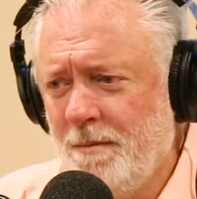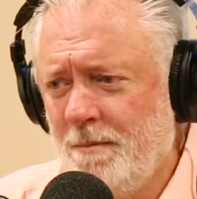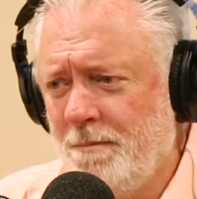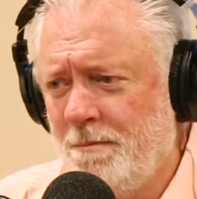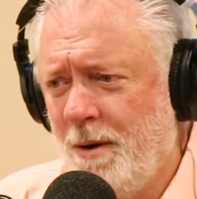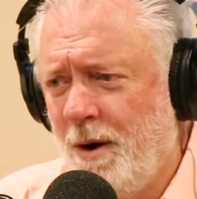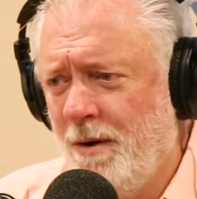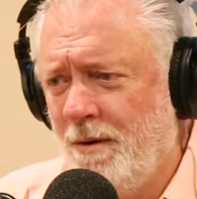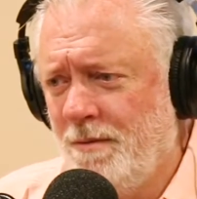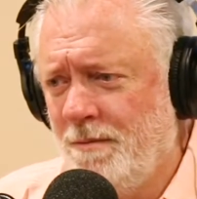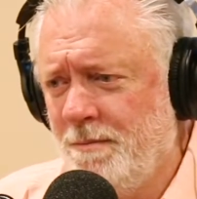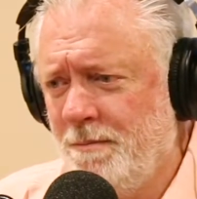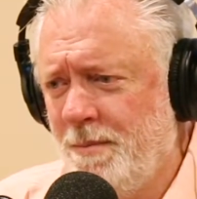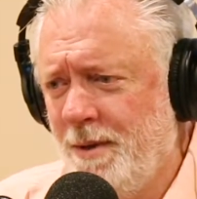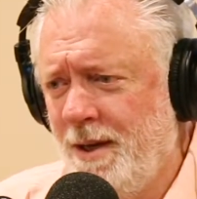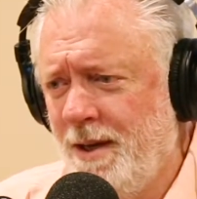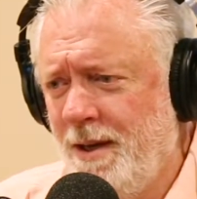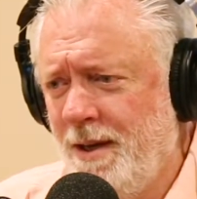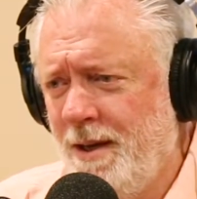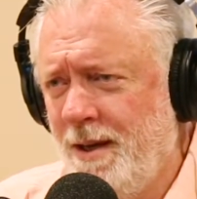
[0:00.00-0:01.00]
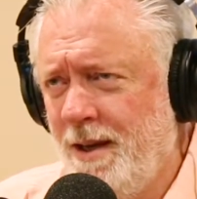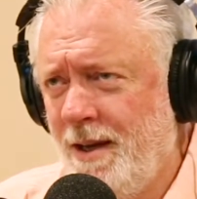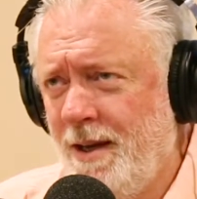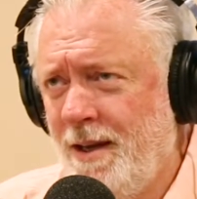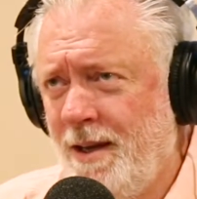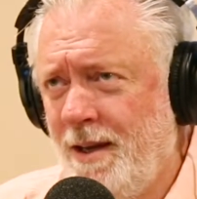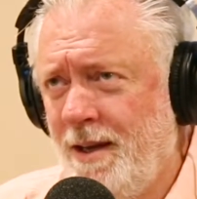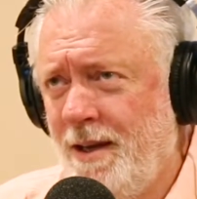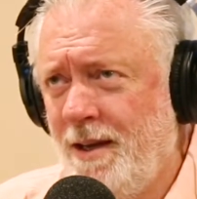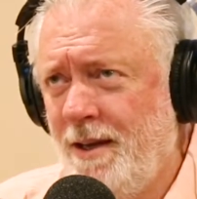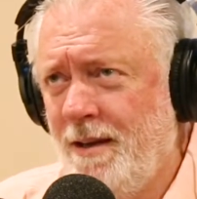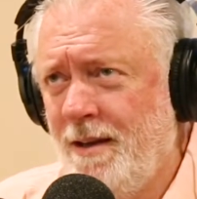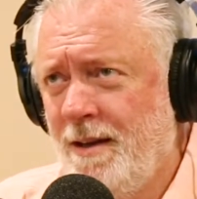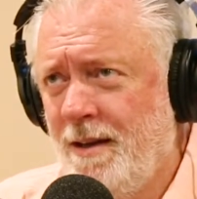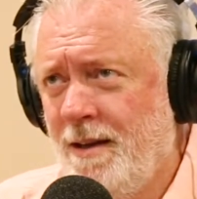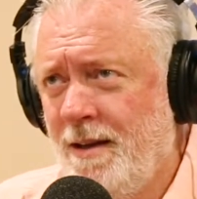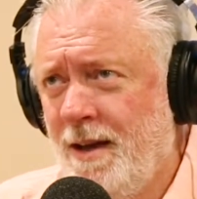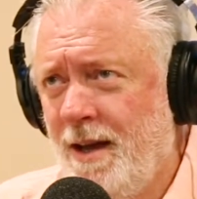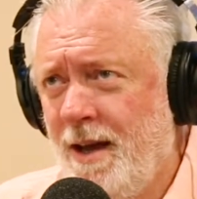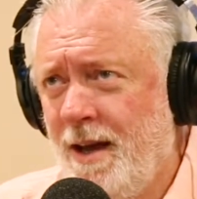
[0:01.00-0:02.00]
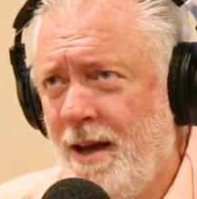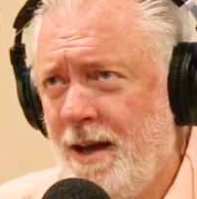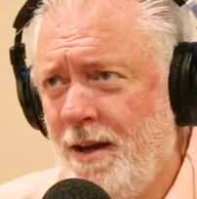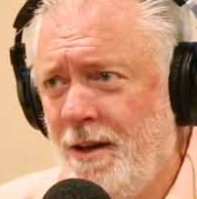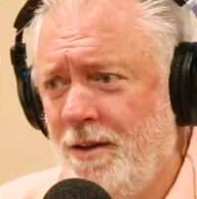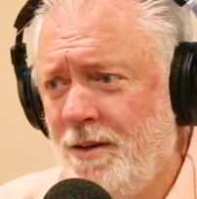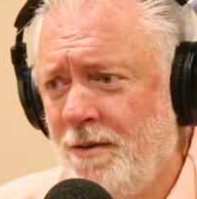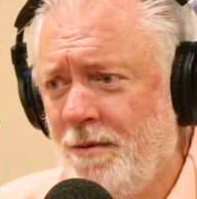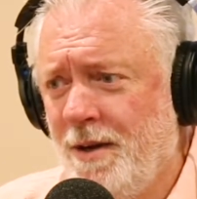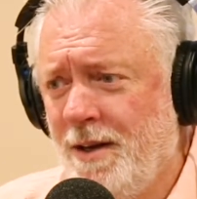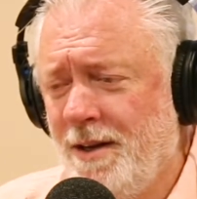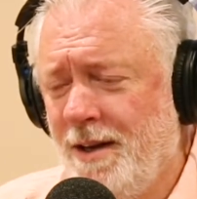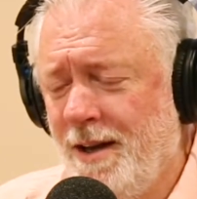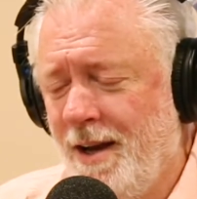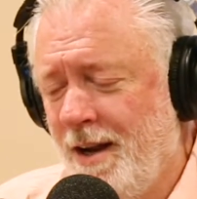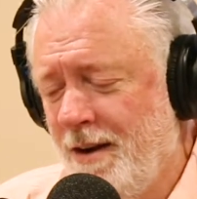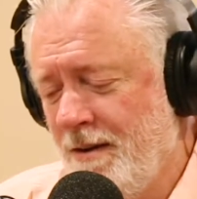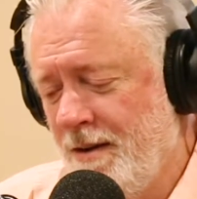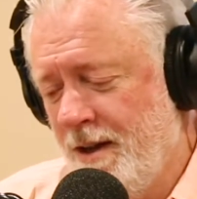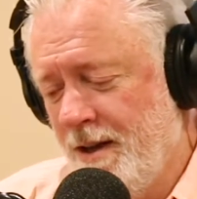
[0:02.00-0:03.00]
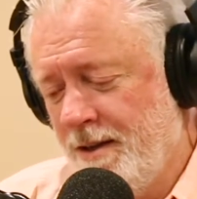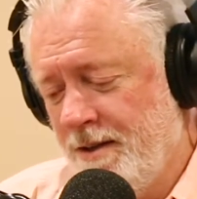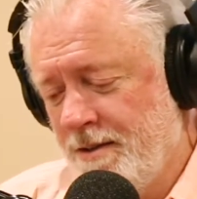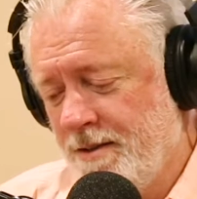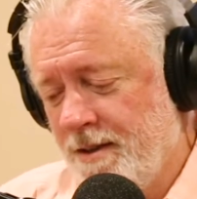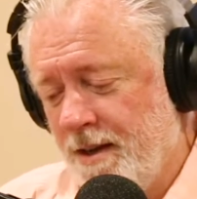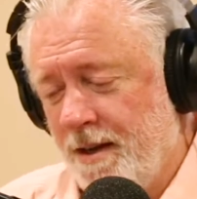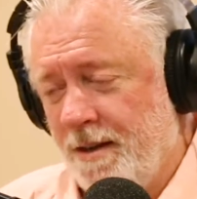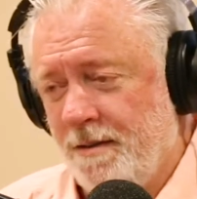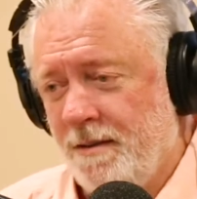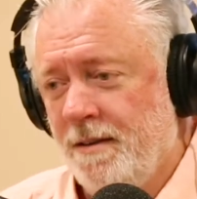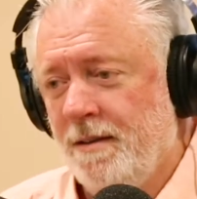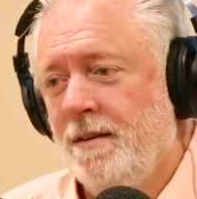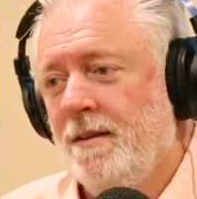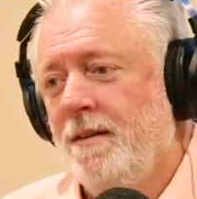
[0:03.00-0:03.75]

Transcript: Beaune, Beaune. I don't know how you say it.